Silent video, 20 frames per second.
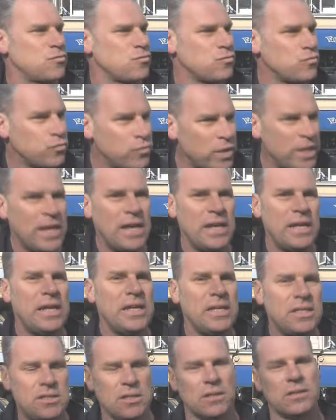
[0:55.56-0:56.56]
really
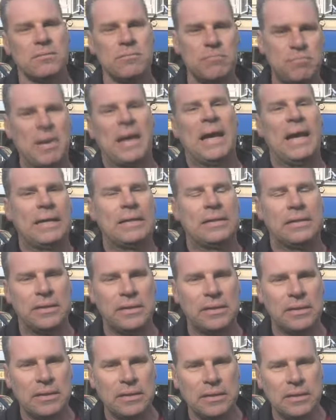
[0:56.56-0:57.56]
done badly
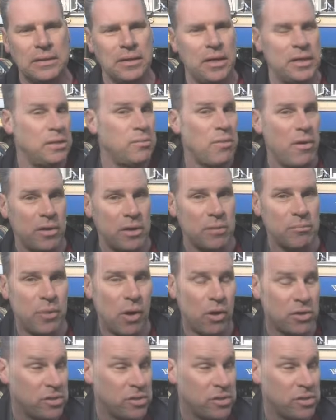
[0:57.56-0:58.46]
at the American box